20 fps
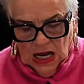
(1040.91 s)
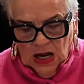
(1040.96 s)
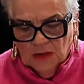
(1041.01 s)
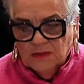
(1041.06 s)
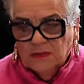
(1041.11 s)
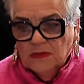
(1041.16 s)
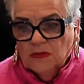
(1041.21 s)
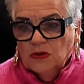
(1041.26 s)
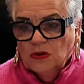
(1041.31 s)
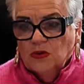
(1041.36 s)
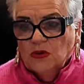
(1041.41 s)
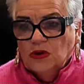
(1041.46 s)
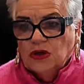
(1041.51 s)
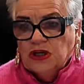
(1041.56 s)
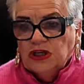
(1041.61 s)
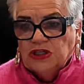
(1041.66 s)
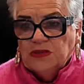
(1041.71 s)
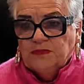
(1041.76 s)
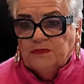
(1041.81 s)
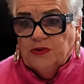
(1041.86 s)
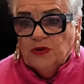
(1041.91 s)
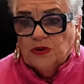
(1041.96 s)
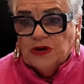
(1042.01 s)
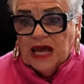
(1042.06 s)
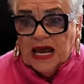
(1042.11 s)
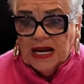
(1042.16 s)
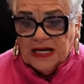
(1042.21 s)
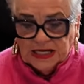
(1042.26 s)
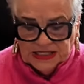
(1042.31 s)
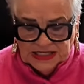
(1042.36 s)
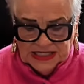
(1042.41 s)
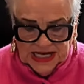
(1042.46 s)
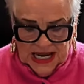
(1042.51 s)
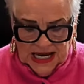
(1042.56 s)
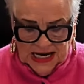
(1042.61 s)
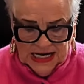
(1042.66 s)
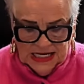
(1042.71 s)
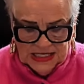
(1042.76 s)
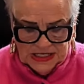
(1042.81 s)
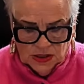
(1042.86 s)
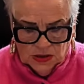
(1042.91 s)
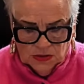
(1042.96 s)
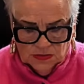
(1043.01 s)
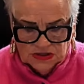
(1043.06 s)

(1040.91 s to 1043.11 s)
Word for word: I'm looking to put out a date.